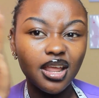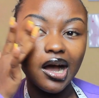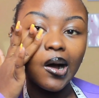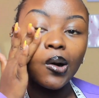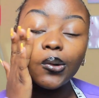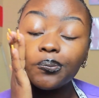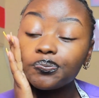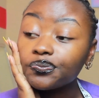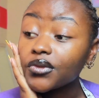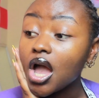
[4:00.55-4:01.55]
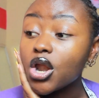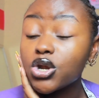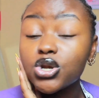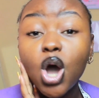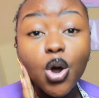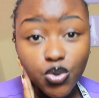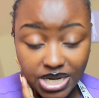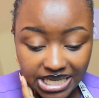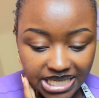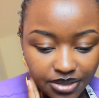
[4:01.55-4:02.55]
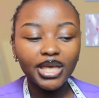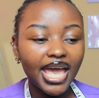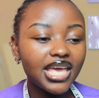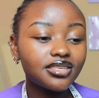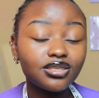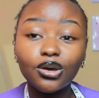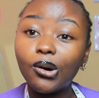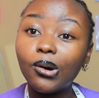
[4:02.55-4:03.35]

now? Not really. Okay, so